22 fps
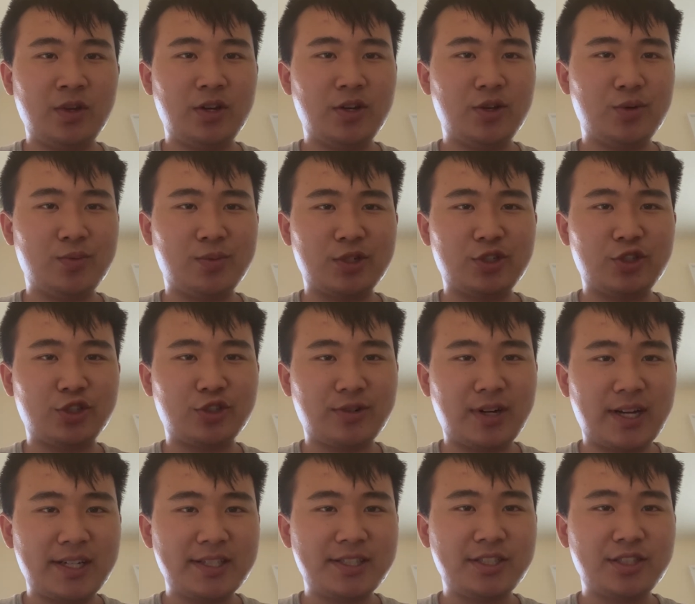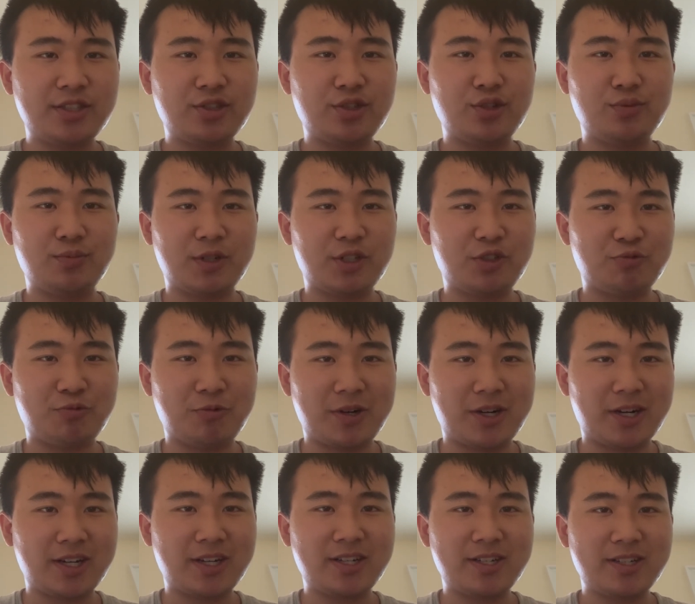Too much stress, too much
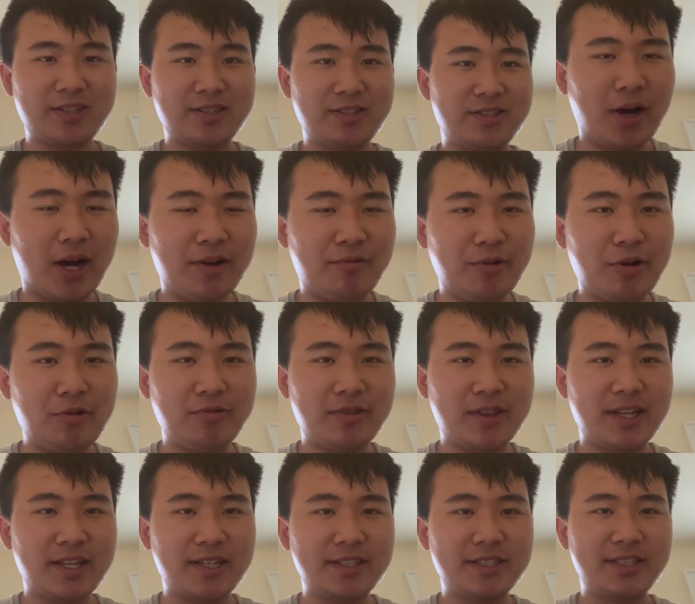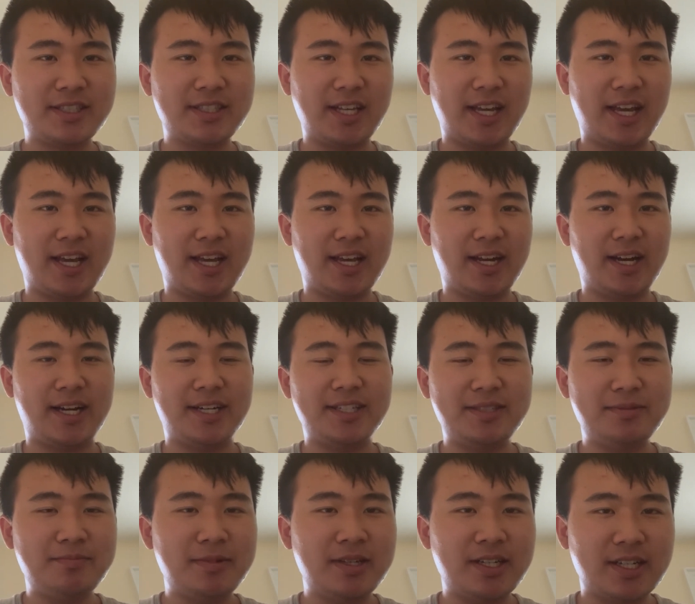work. I wrote this and I
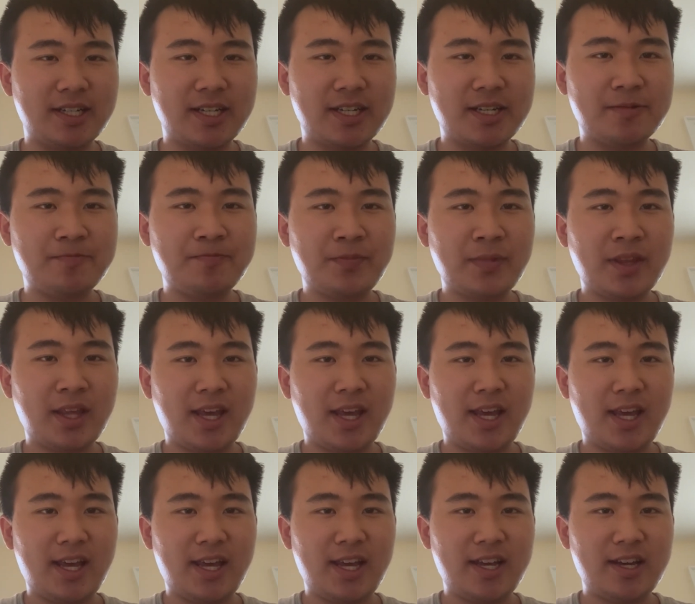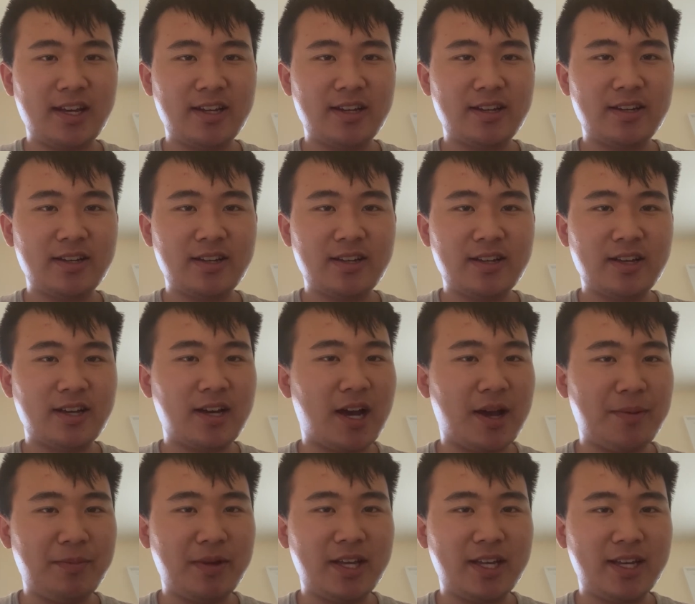submitted it, and I
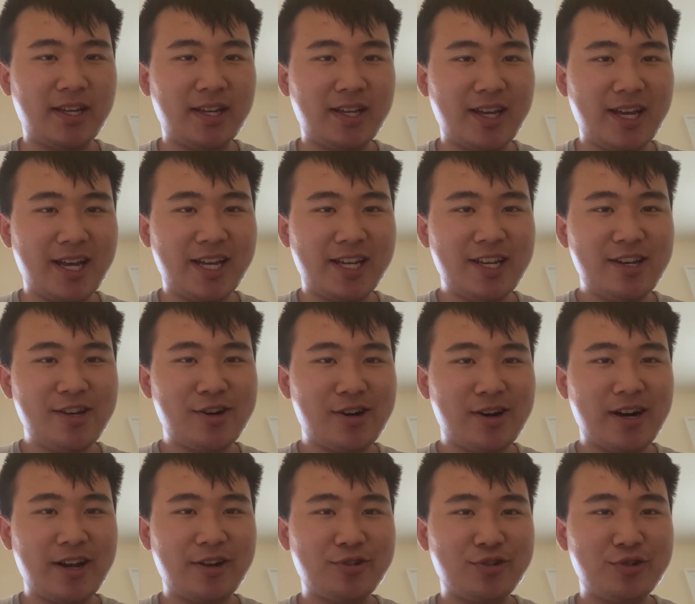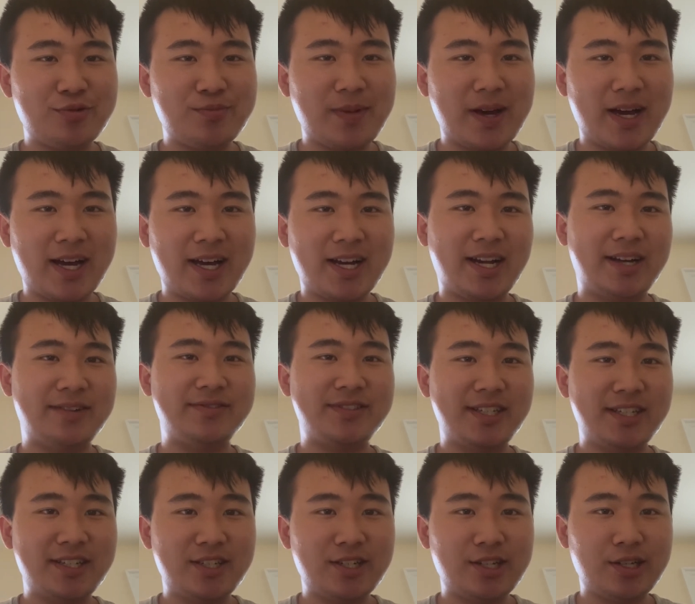mean, it didn't turn out too bad. I've
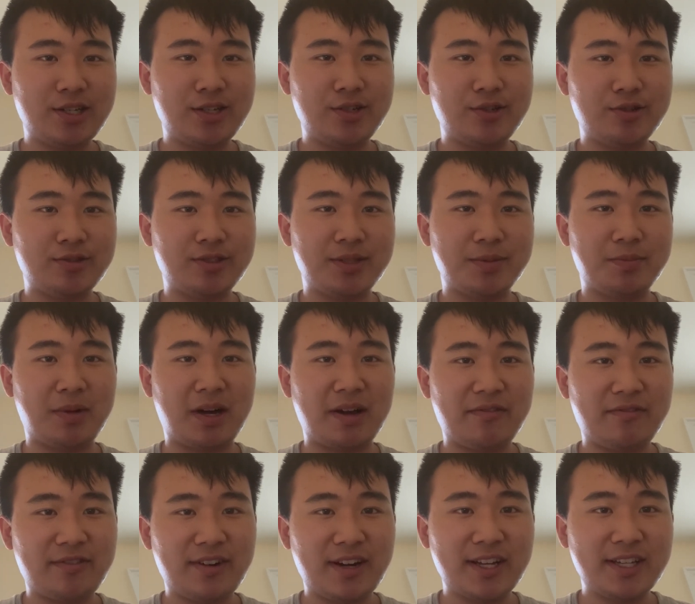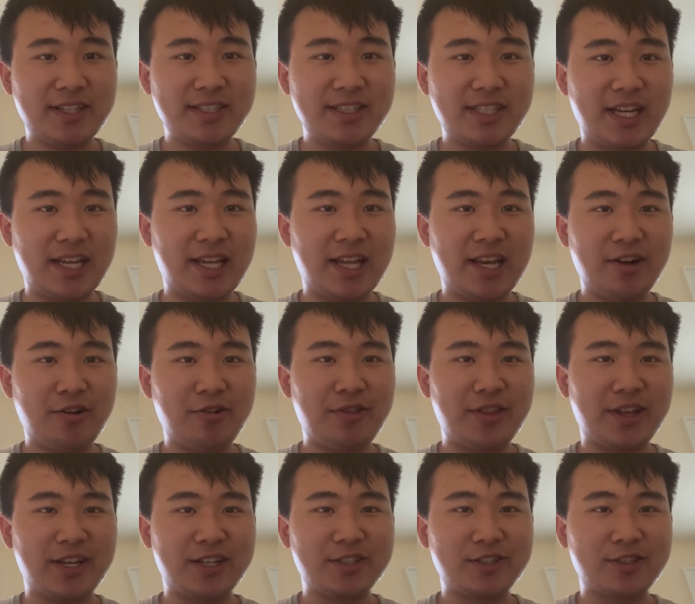sent it to some of my friends and they all
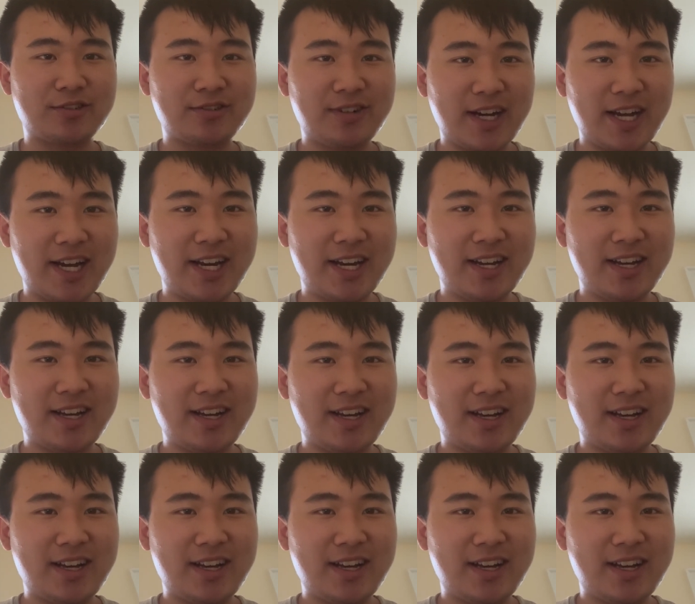think it's great.